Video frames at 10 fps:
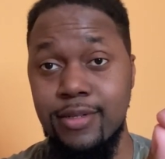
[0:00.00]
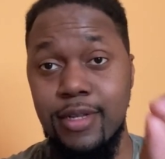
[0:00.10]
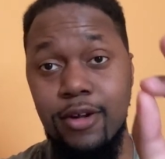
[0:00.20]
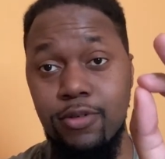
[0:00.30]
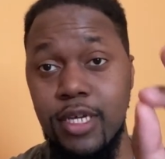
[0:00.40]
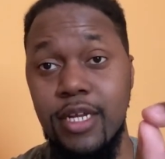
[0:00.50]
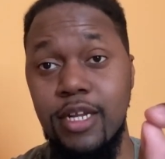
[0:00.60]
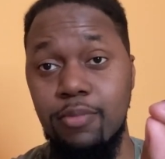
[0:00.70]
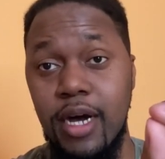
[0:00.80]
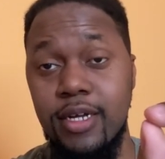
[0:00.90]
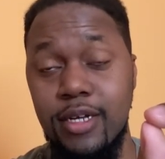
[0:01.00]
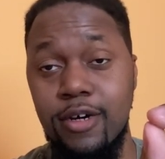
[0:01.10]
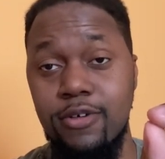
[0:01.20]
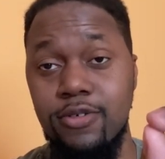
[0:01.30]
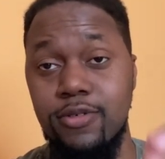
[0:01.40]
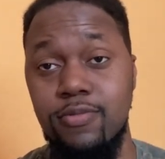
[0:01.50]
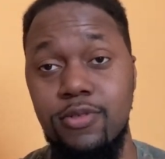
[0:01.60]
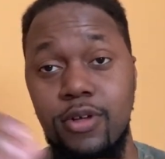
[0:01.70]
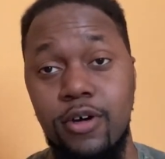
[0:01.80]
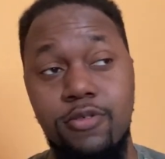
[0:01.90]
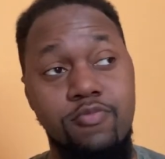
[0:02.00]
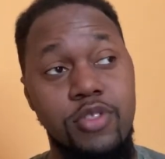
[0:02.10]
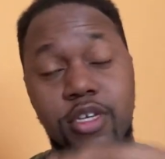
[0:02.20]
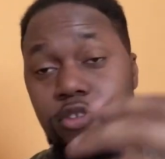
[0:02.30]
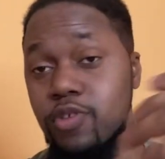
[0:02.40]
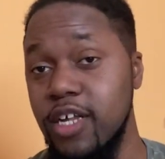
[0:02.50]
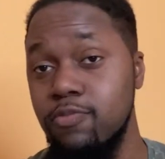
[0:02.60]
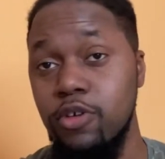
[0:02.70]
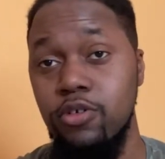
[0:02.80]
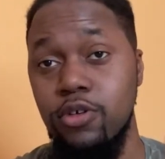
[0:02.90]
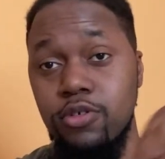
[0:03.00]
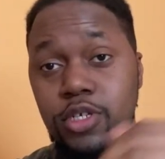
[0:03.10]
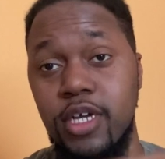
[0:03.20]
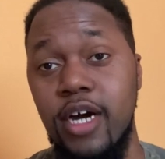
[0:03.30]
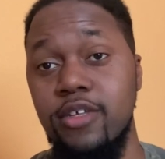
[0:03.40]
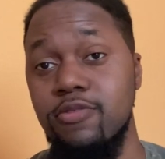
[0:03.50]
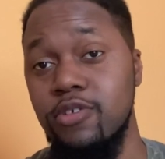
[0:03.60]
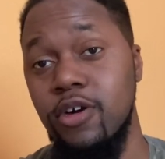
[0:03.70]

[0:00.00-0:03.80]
They don't get anybody else, you know. And then you got the Metal Gear Solid.